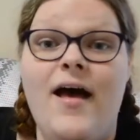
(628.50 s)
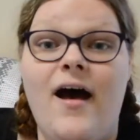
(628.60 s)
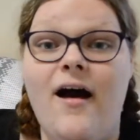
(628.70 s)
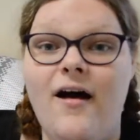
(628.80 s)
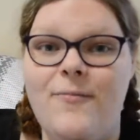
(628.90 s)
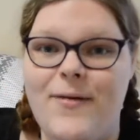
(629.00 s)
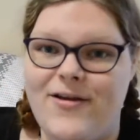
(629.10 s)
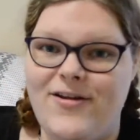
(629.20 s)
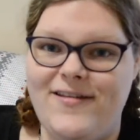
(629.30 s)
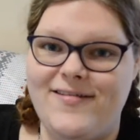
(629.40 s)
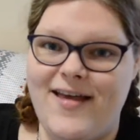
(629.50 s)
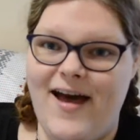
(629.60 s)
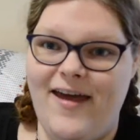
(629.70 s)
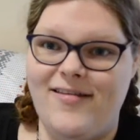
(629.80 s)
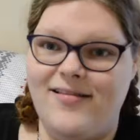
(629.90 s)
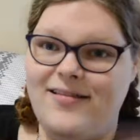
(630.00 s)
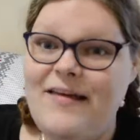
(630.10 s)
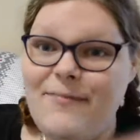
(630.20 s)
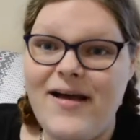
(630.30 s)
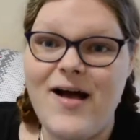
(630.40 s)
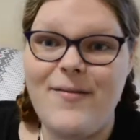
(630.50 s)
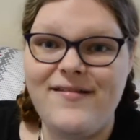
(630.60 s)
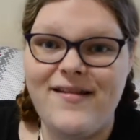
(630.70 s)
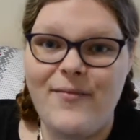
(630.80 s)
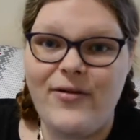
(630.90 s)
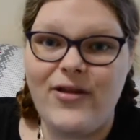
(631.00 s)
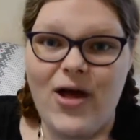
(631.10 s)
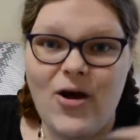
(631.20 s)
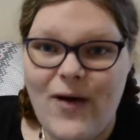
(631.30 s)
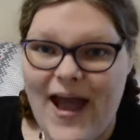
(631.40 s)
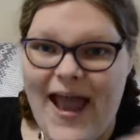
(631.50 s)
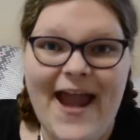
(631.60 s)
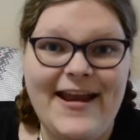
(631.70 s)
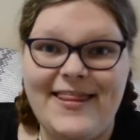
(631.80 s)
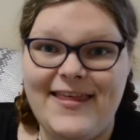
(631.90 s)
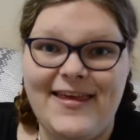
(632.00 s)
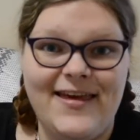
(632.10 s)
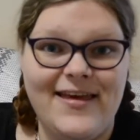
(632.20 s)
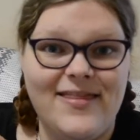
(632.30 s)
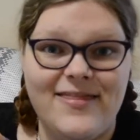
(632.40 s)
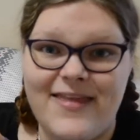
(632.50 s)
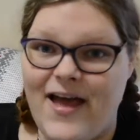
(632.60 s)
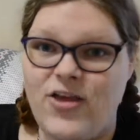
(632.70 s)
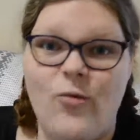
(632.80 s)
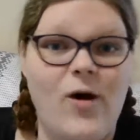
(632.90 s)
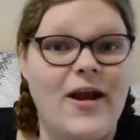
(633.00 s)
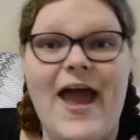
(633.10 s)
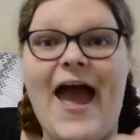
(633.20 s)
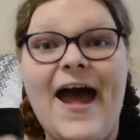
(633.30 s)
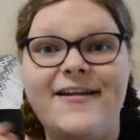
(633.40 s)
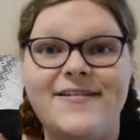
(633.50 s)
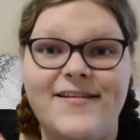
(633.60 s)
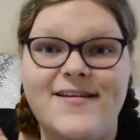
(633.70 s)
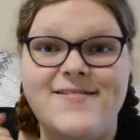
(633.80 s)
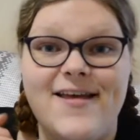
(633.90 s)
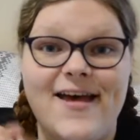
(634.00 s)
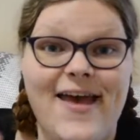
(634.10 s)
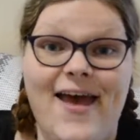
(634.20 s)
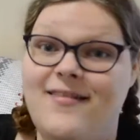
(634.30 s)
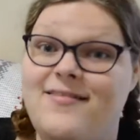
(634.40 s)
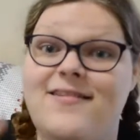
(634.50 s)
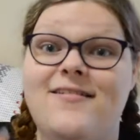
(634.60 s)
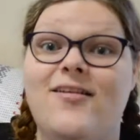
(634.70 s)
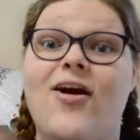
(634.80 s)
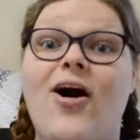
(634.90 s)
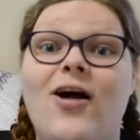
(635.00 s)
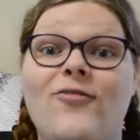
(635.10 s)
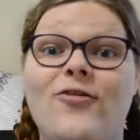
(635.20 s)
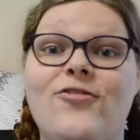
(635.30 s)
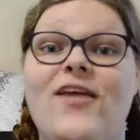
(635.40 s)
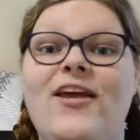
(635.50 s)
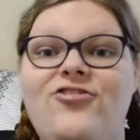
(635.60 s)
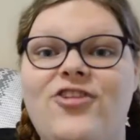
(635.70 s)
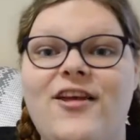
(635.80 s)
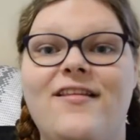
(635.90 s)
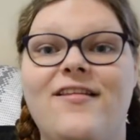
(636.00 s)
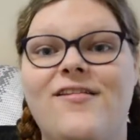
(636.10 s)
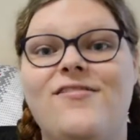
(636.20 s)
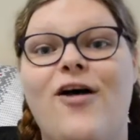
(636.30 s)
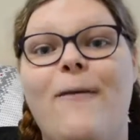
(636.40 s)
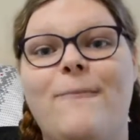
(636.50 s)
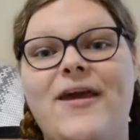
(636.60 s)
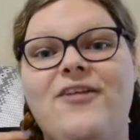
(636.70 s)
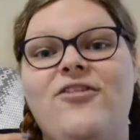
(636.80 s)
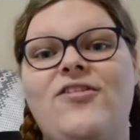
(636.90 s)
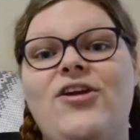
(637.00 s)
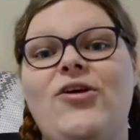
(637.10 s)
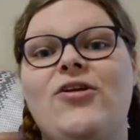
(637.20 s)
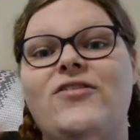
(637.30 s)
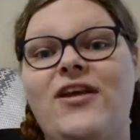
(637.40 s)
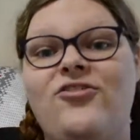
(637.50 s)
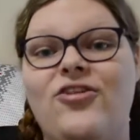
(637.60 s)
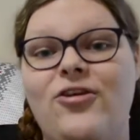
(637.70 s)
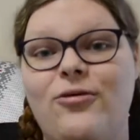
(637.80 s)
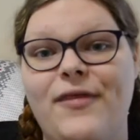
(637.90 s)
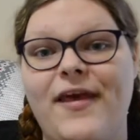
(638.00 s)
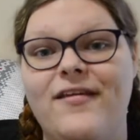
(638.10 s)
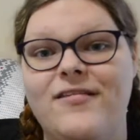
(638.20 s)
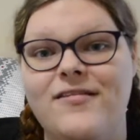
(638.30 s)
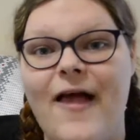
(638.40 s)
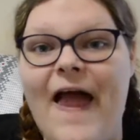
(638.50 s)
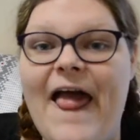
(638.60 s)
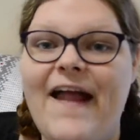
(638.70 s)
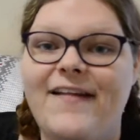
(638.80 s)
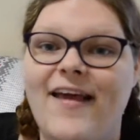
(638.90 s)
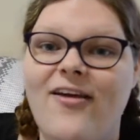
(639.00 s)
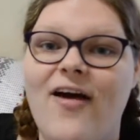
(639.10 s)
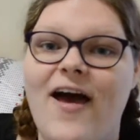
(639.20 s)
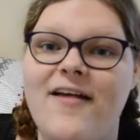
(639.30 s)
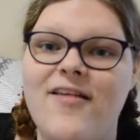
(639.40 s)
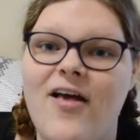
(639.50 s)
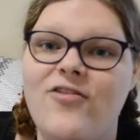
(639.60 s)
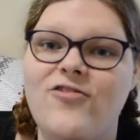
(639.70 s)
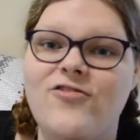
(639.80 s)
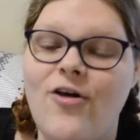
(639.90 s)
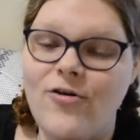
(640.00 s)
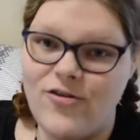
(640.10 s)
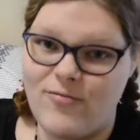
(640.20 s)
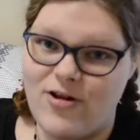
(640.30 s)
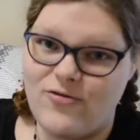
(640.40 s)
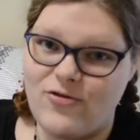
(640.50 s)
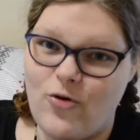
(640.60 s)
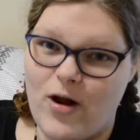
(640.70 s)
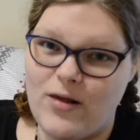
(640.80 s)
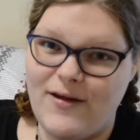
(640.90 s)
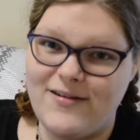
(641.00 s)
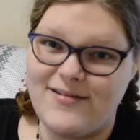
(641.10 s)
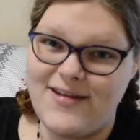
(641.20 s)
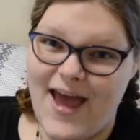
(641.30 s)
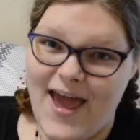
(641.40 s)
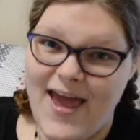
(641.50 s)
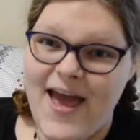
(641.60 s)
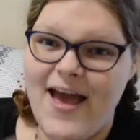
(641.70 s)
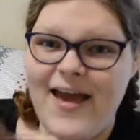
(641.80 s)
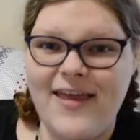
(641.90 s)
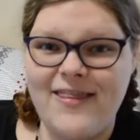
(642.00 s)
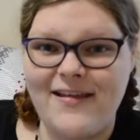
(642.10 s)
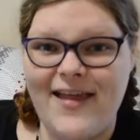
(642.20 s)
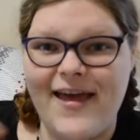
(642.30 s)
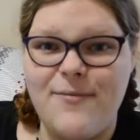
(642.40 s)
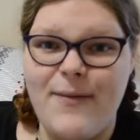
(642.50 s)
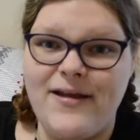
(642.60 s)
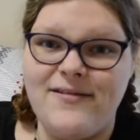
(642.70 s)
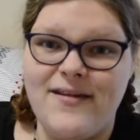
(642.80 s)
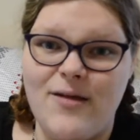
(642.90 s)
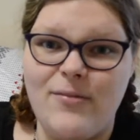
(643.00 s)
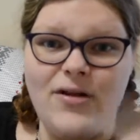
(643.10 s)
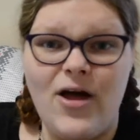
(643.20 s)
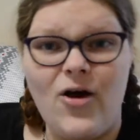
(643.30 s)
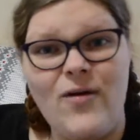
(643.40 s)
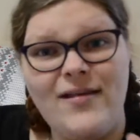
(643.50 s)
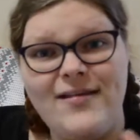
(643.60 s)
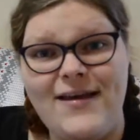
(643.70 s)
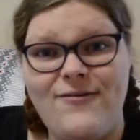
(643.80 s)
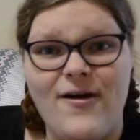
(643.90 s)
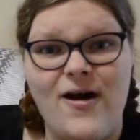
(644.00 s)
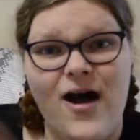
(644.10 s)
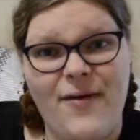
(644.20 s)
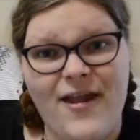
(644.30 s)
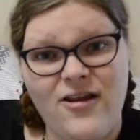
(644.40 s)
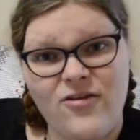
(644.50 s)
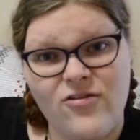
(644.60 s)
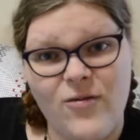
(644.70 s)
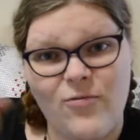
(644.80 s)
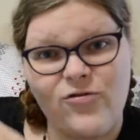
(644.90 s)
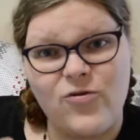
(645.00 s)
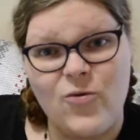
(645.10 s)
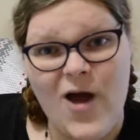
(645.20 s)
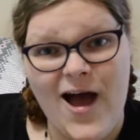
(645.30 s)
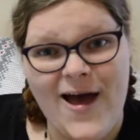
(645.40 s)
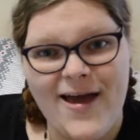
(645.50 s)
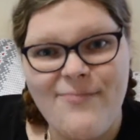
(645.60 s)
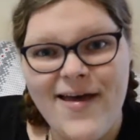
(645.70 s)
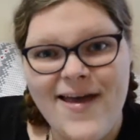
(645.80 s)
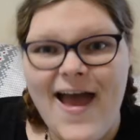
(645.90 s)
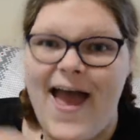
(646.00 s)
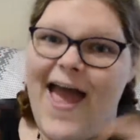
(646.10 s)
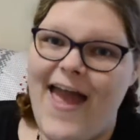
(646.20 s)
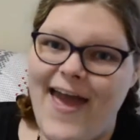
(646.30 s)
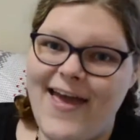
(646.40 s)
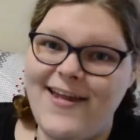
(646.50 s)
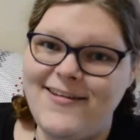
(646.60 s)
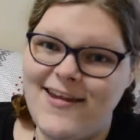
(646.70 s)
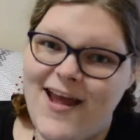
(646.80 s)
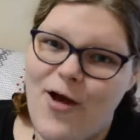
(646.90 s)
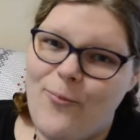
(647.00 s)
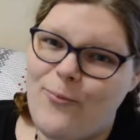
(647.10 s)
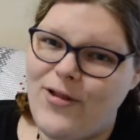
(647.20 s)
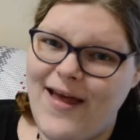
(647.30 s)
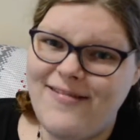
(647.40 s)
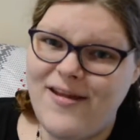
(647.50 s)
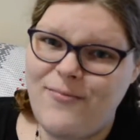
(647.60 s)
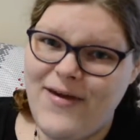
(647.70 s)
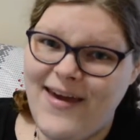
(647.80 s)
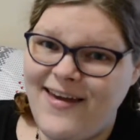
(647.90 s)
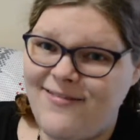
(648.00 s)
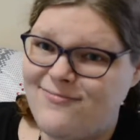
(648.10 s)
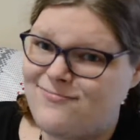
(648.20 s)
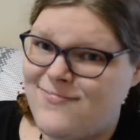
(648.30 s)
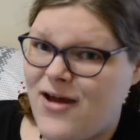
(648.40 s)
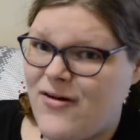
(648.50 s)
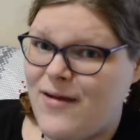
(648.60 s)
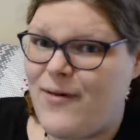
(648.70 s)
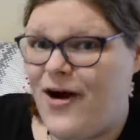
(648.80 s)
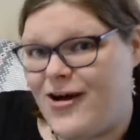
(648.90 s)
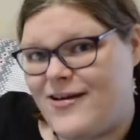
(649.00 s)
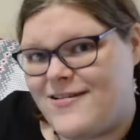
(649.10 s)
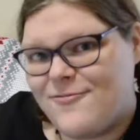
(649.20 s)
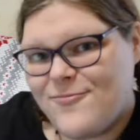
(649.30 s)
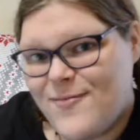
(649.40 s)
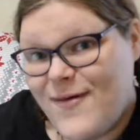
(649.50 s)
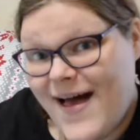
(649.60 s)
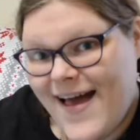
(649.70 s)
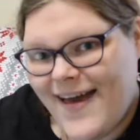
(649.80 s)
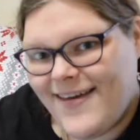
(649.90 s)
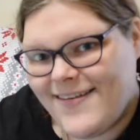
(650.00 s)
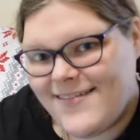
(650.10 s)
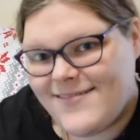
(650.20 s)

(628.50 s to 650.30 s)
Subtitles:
But goodness, guys, leave me comments down below, anything that you want to add to this. Again, this is a conversation. This is not me just here teaching you things. Thank you guys so much for joining me today. Hit the like button down below, leave a comment, subscribe, and blessed be merry part. Bye-bye.